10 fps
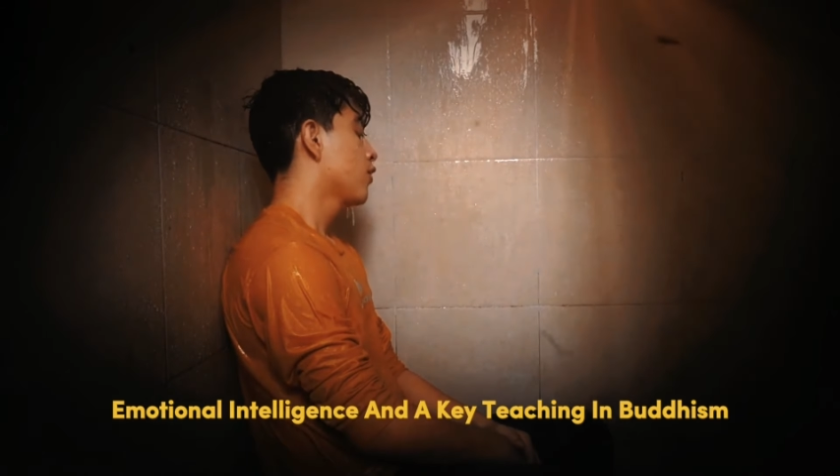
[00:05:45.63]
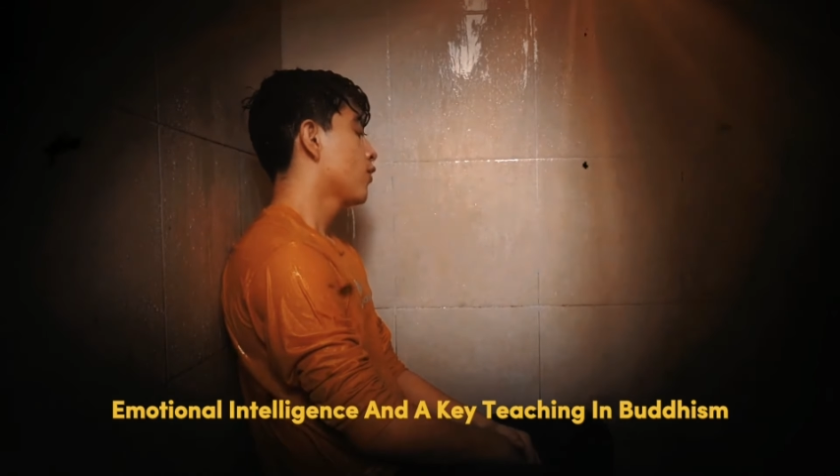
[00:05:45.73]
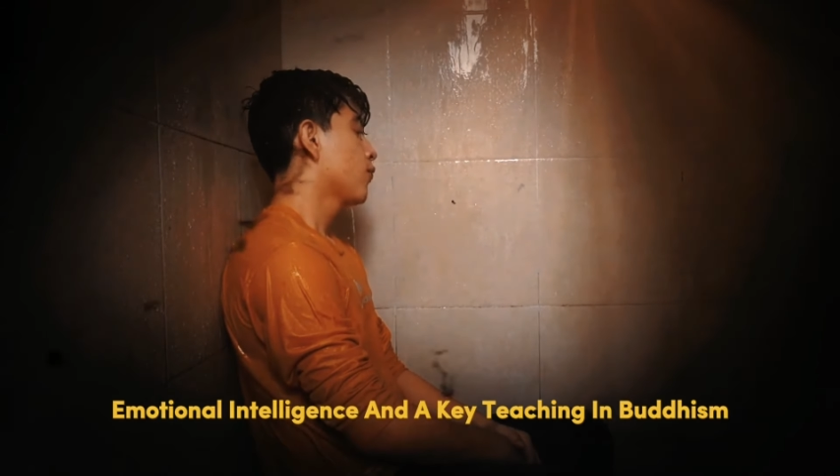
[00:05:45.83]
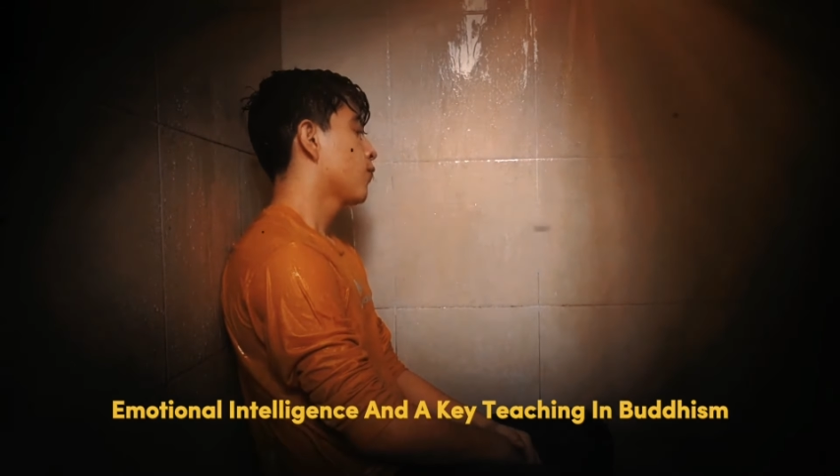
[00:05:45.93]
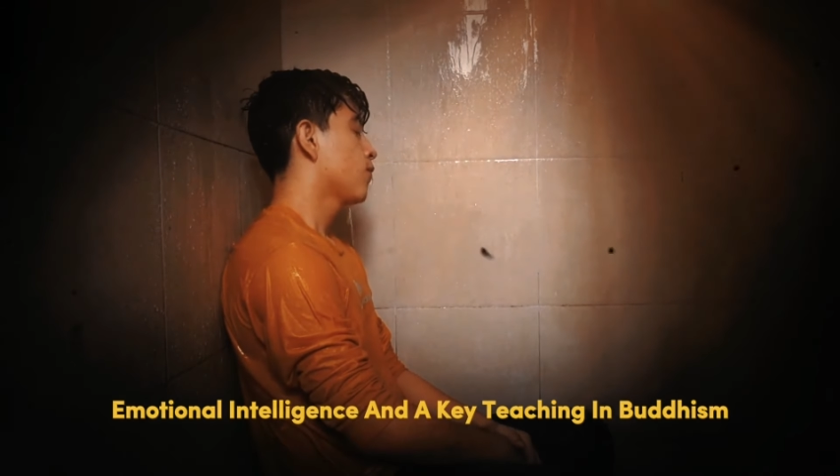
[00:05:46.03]

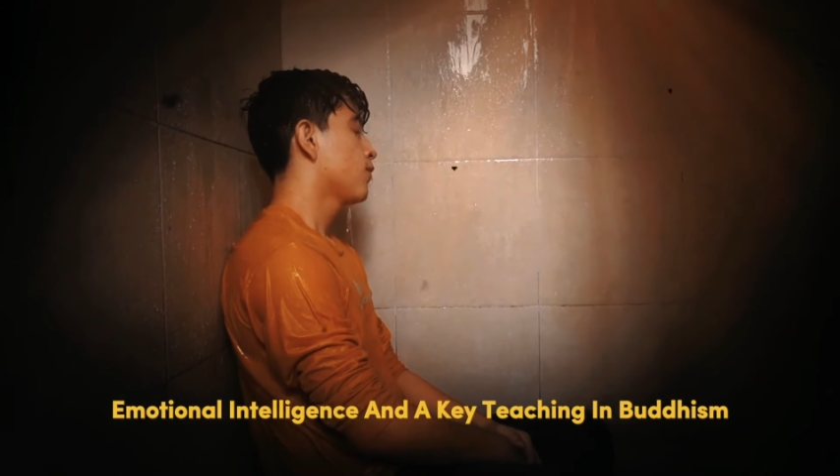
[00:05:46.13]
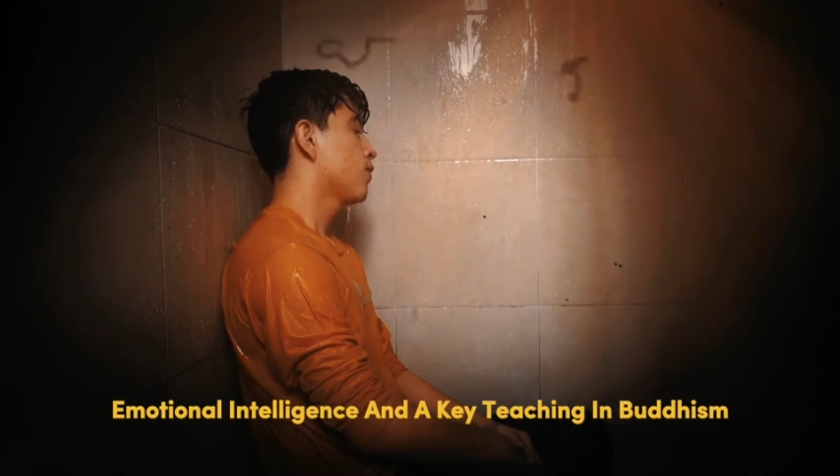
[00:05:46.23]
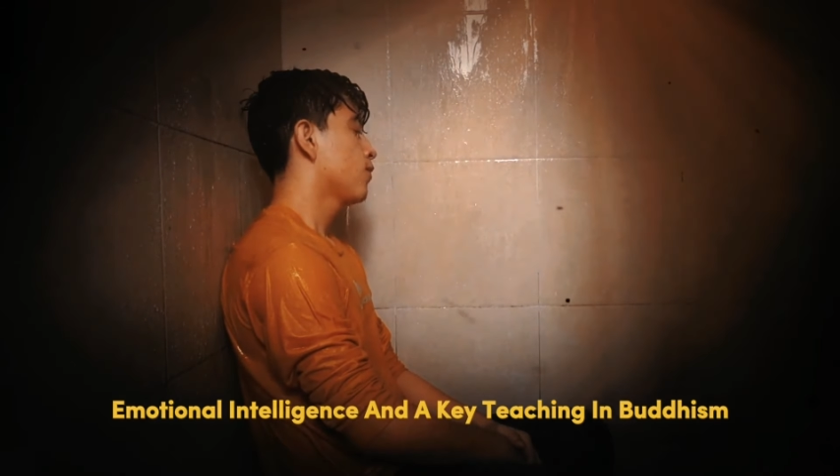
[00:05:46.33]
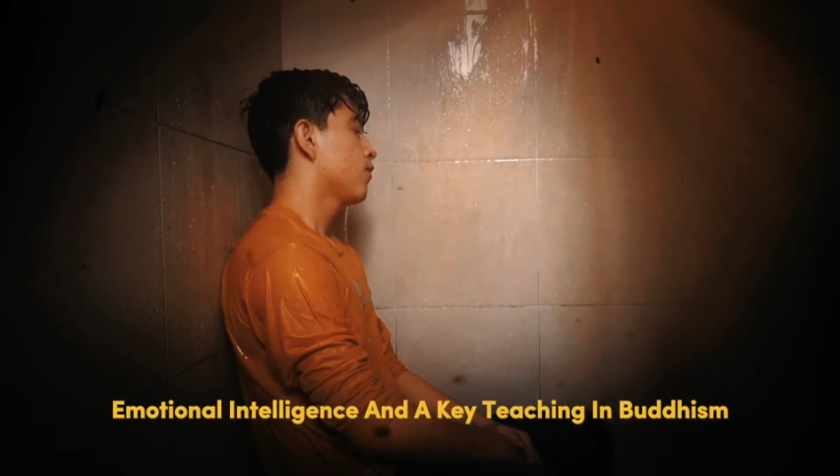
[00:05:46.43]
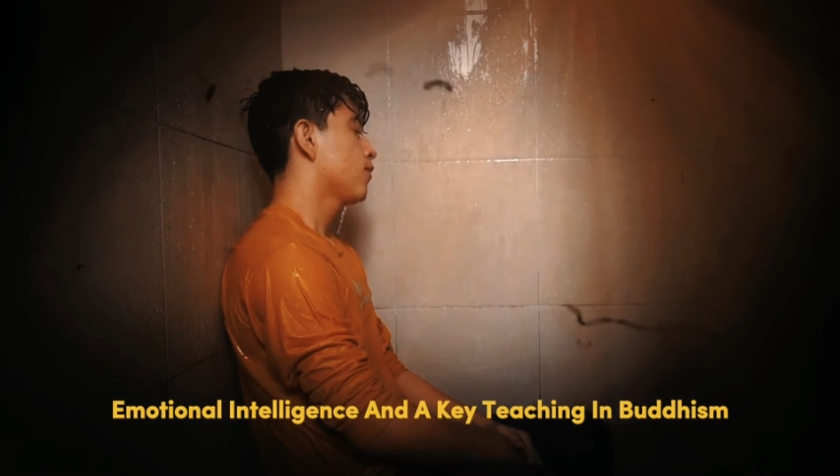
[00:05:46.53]
in
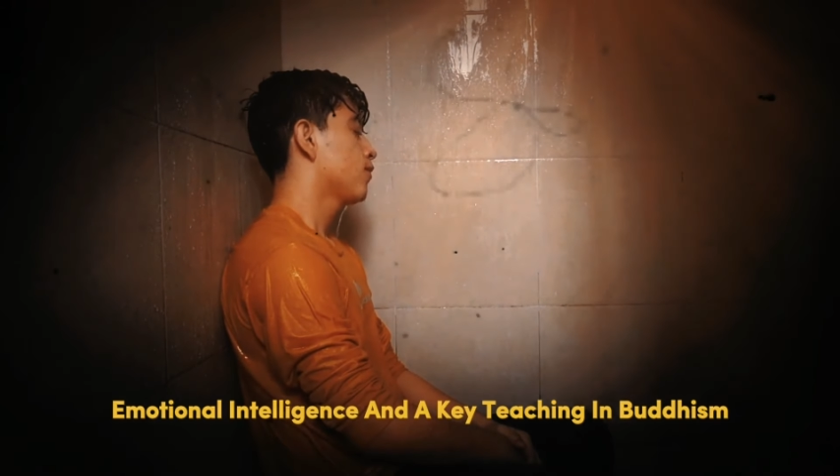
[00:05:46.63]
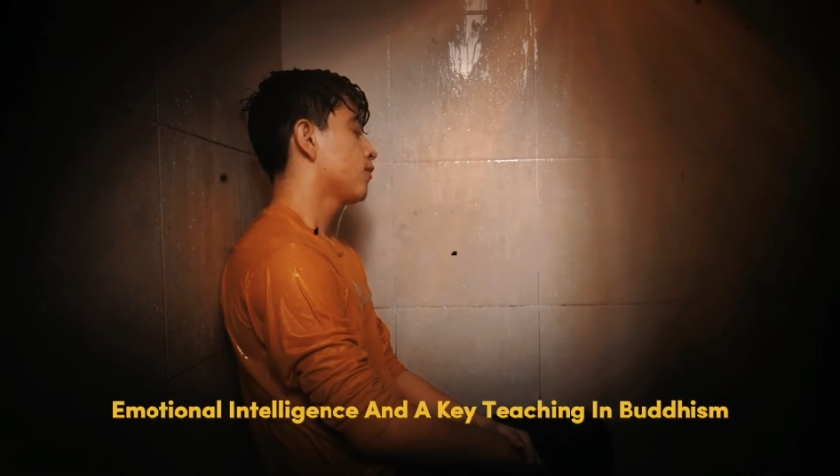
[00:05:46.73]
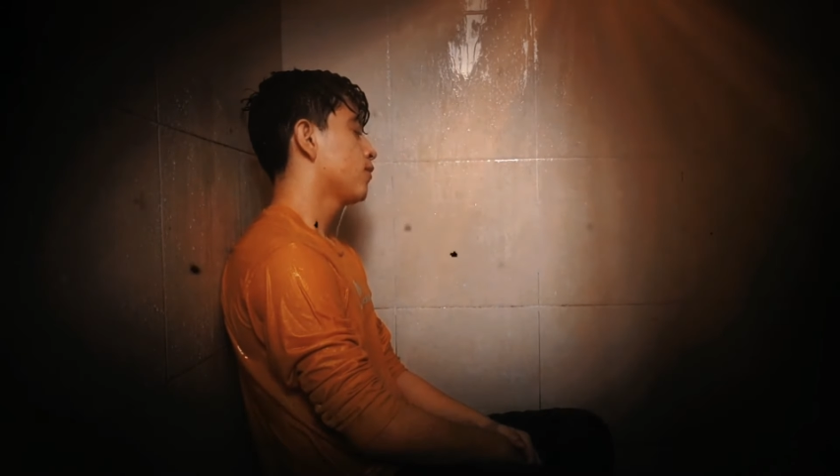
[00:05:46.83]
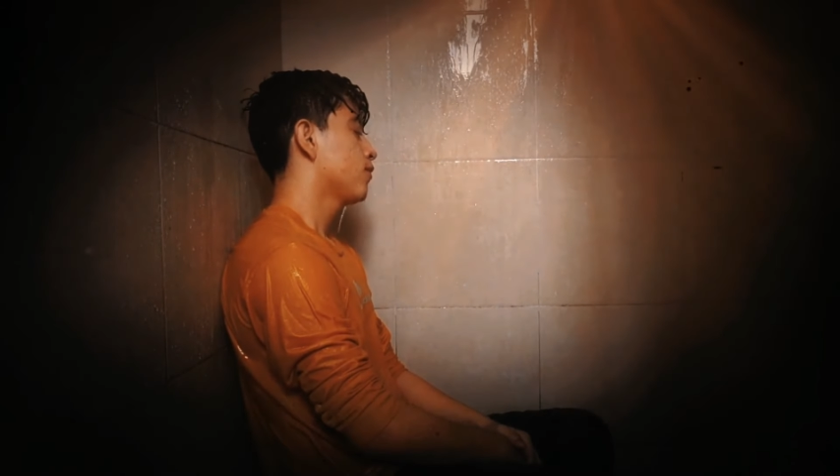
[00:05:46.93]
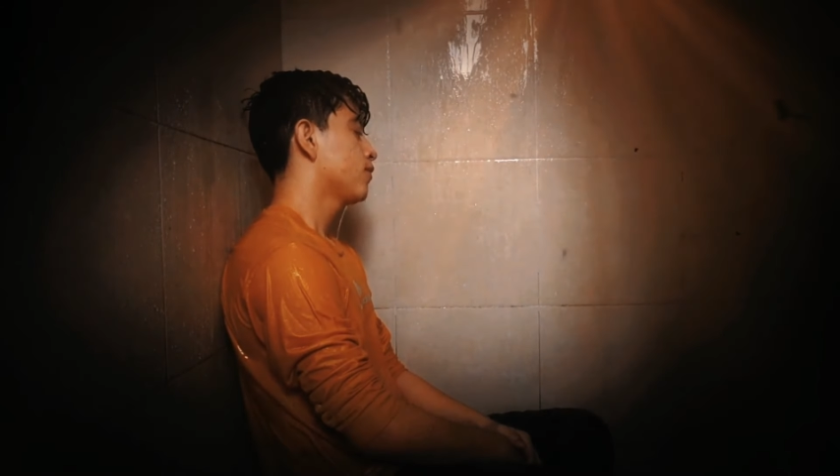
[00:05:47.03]
Buddhism.
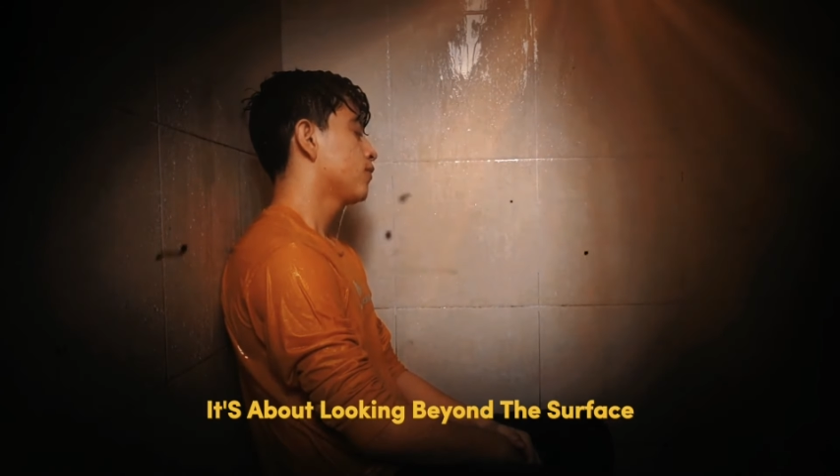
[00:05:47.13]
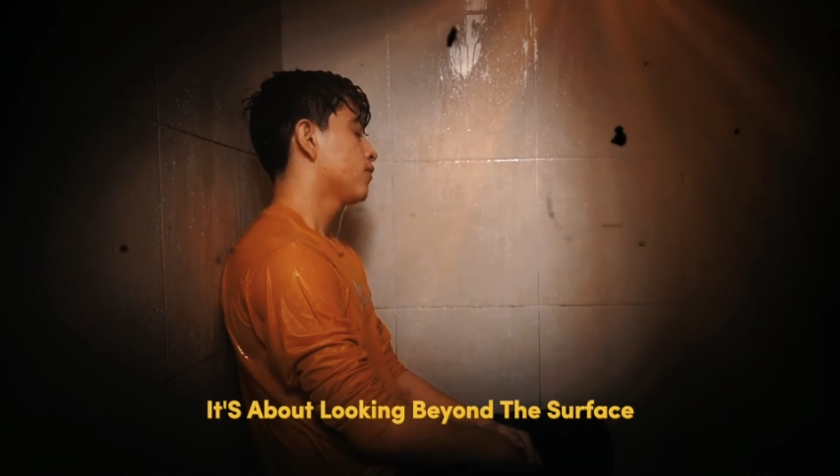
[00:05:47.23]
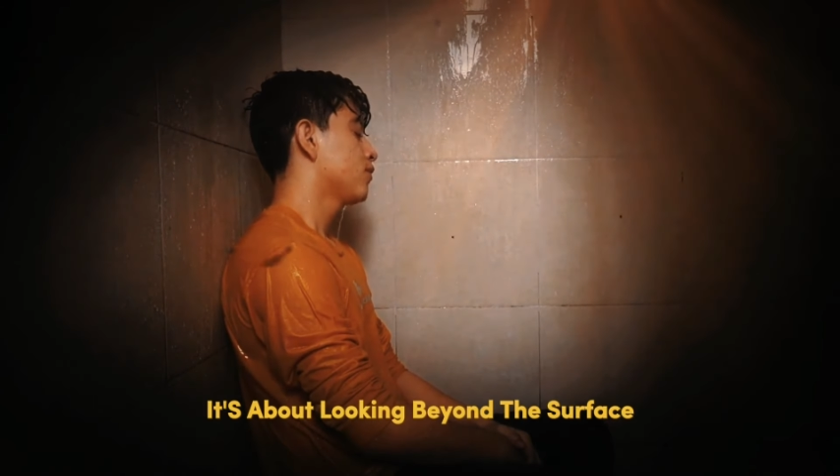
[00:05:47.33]
It's